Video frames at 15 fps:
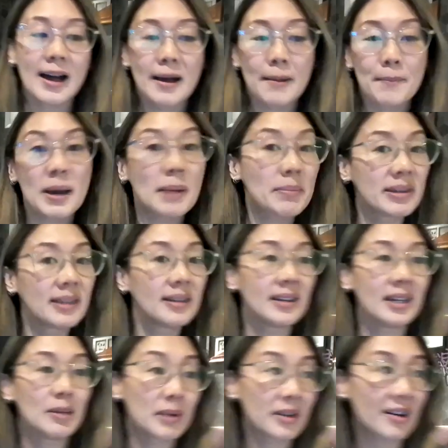um, up
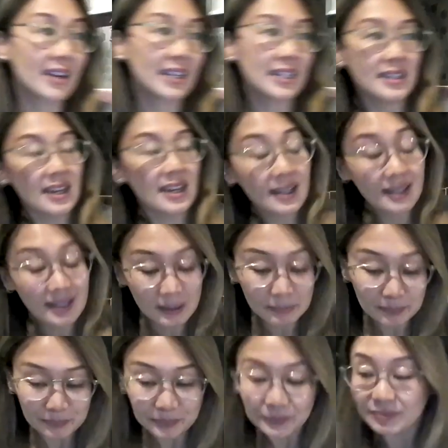in Ibaraki Ken.
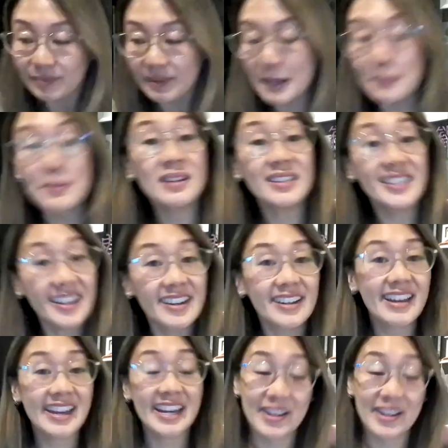But yeah,